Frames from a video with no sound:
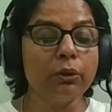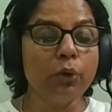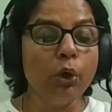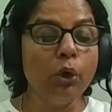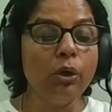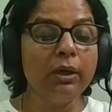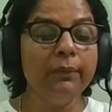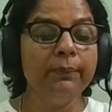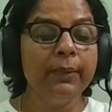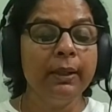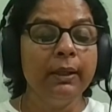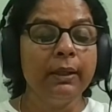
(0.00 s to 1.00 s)
wrong.
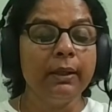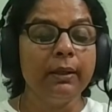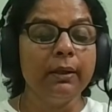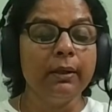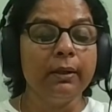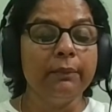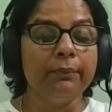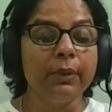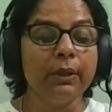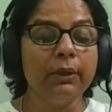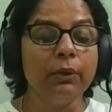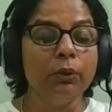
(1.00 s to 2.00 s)
Uh,
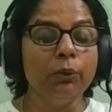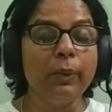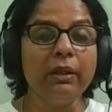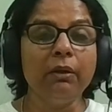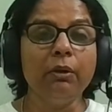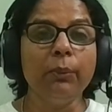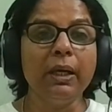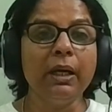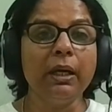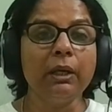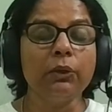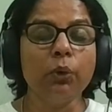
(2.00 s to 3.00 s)
you know, whether we
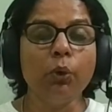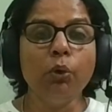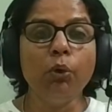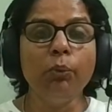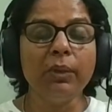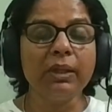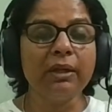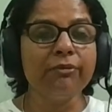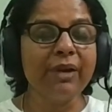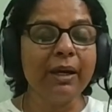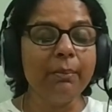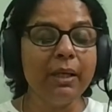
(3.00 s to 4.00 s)
are at home with our
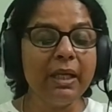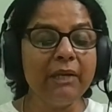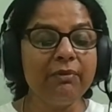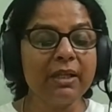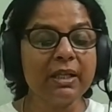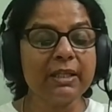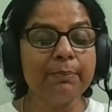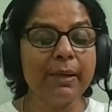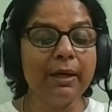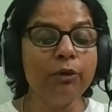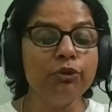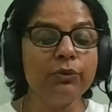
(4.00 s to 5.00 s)
family, with our
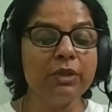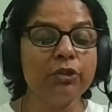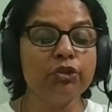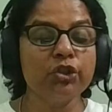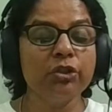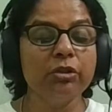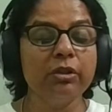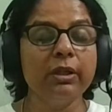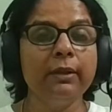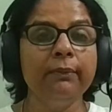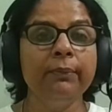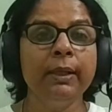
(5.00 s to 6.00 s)
spouse, with our
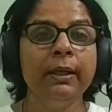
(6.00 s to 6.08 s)
children,